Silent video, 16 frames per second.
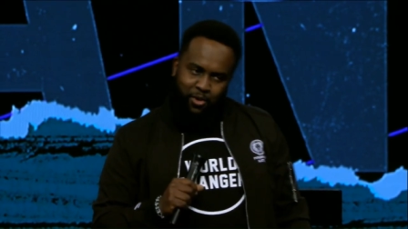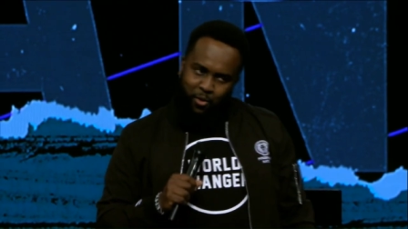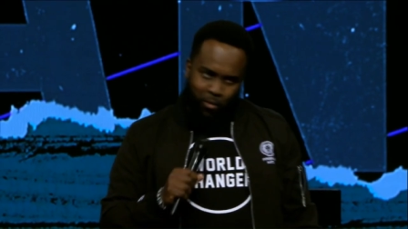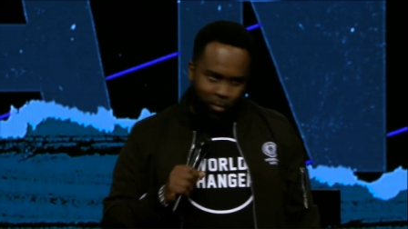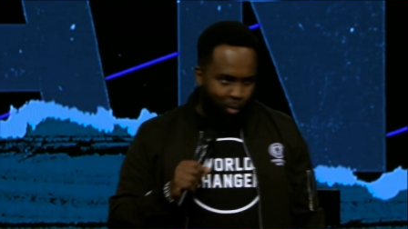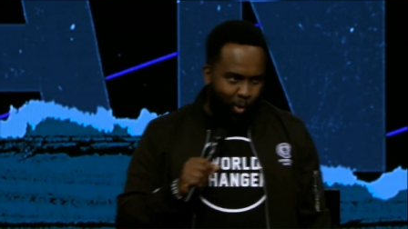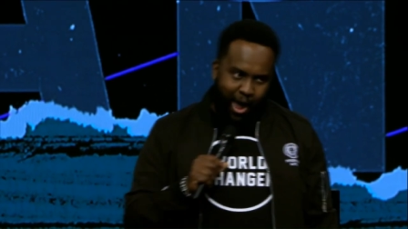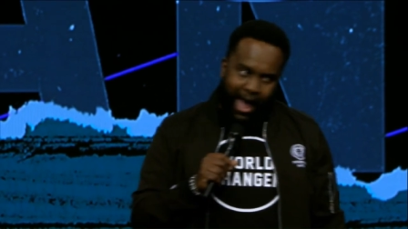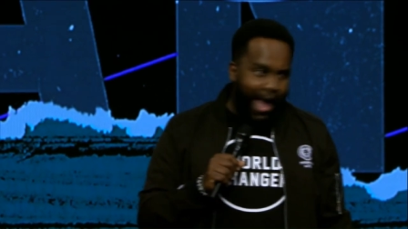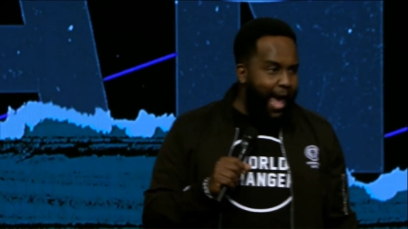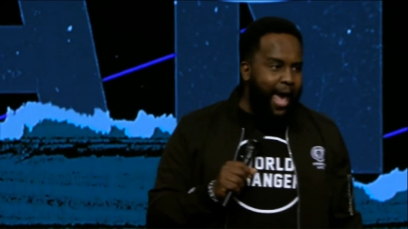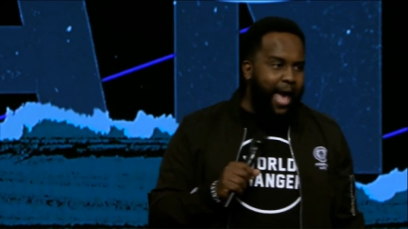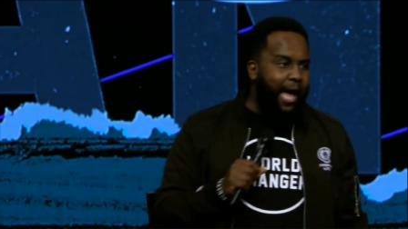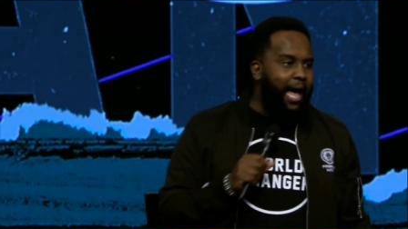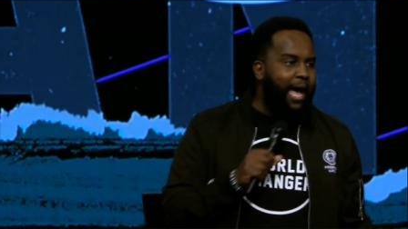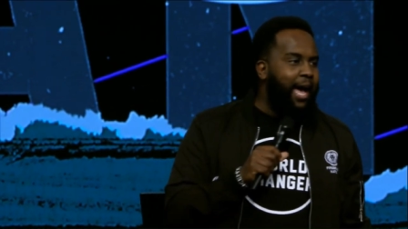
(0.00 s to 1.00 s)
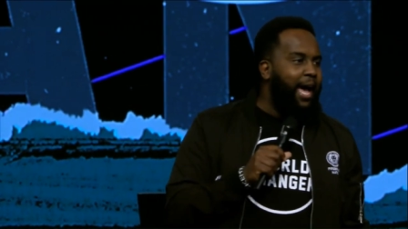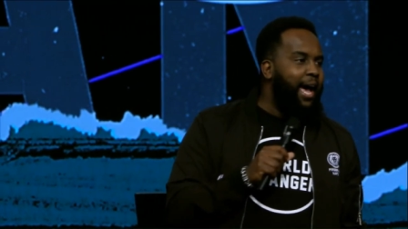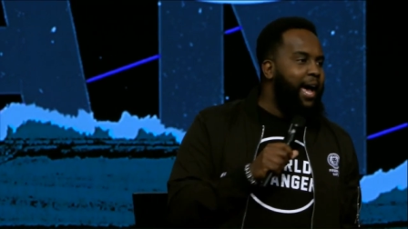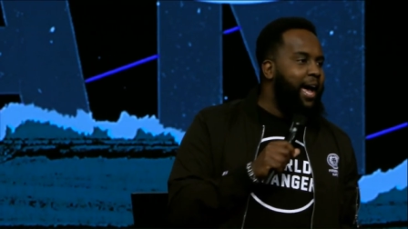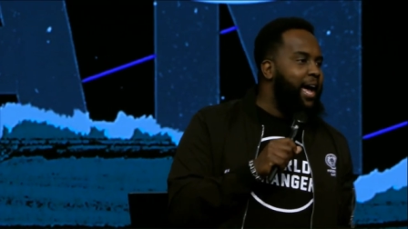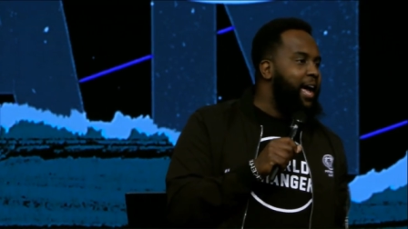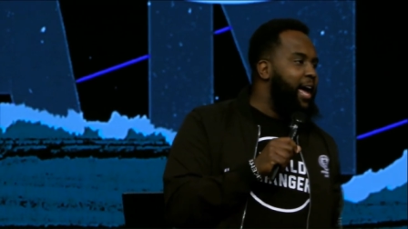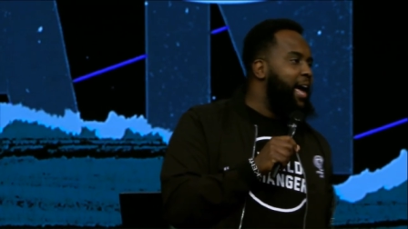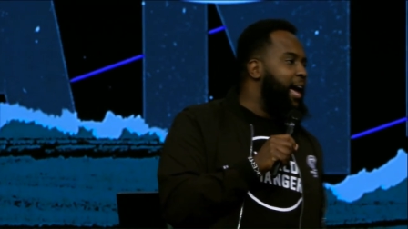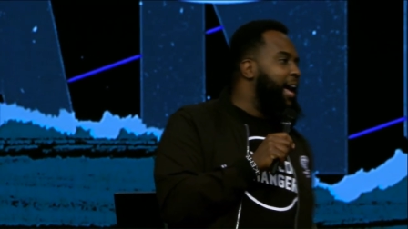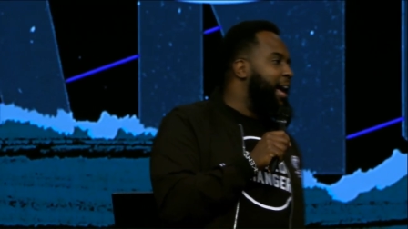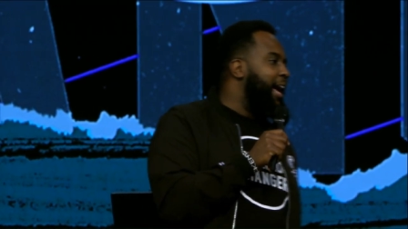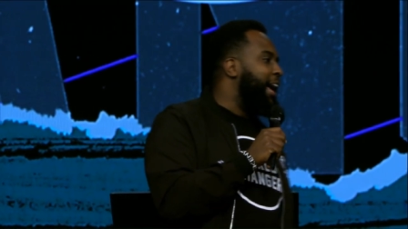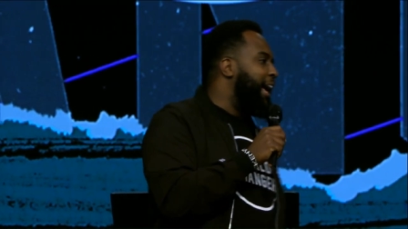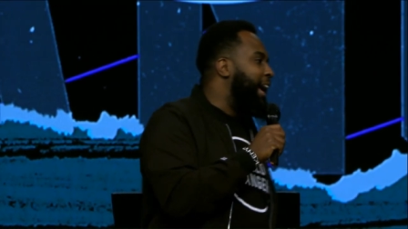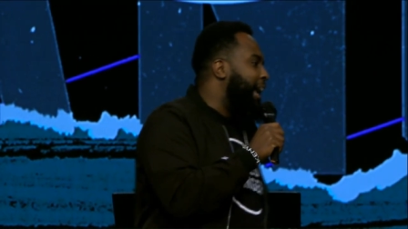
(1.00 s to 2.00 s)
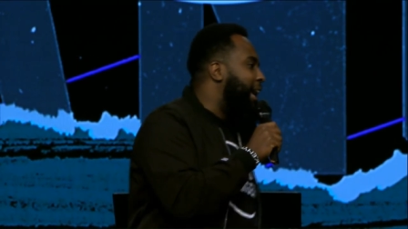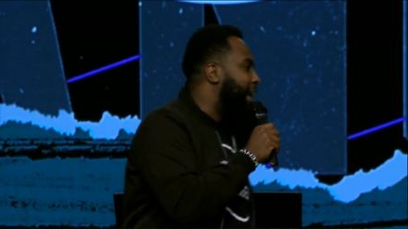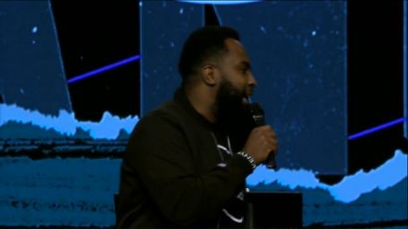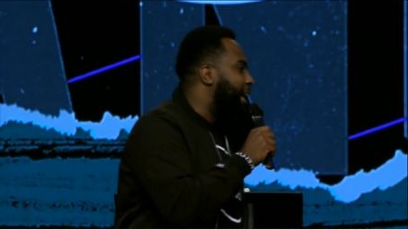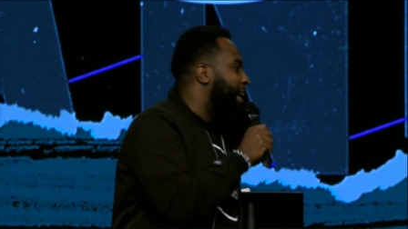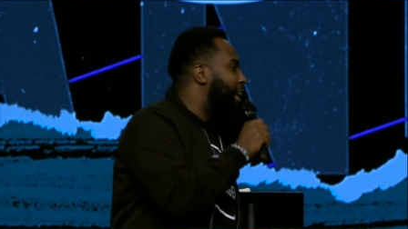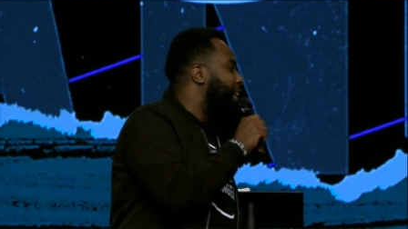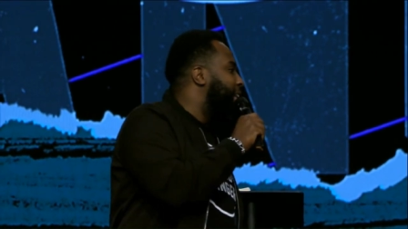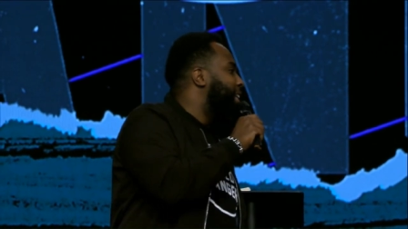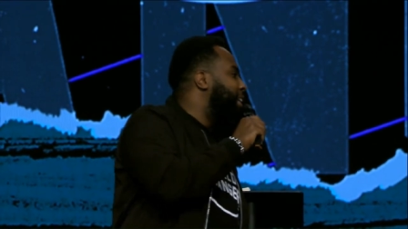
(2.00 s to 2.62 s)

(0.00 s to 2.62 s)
Well,